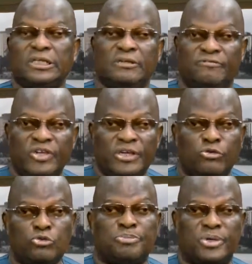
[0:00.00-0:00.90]
If a
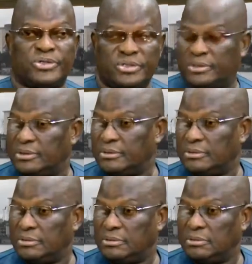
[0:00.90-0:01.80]
good person
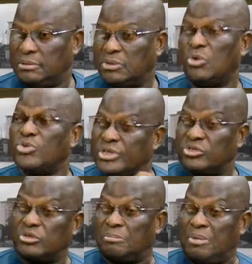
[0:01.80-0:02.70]
goes
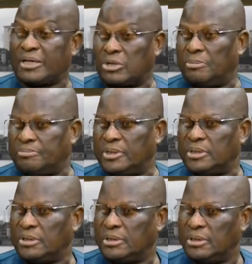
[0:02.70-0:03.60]
into a bad company,
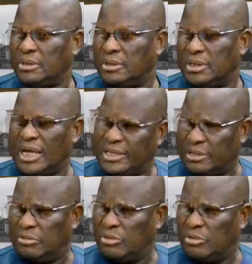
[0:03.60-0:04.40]
he has a